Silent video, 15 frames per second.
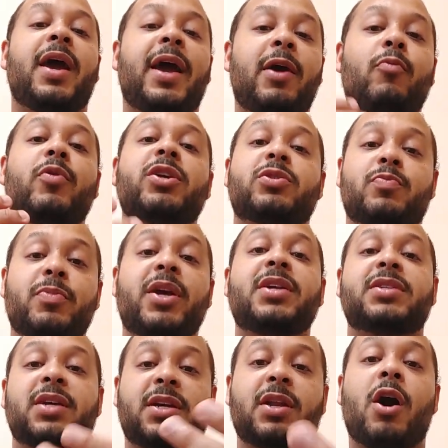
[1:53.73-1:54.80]
which
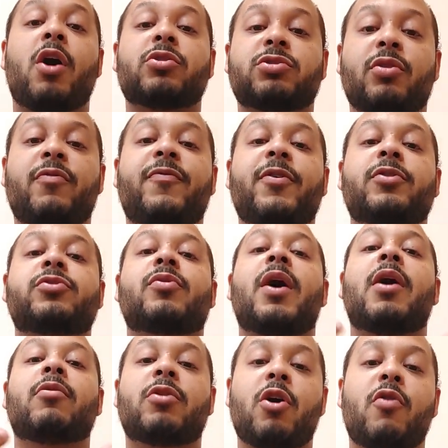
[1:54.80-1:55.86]
means it can also filter
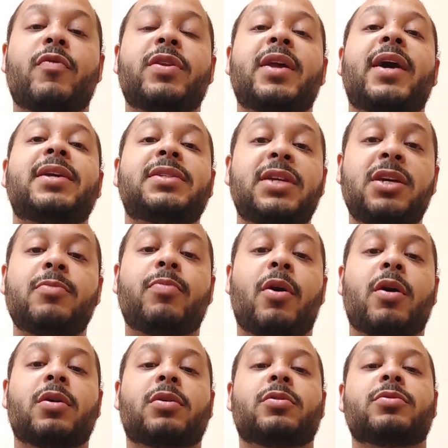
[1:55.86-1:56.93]
out COVID-19
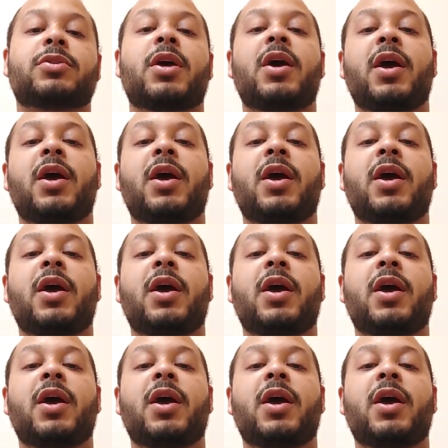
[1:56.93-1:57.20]
particles.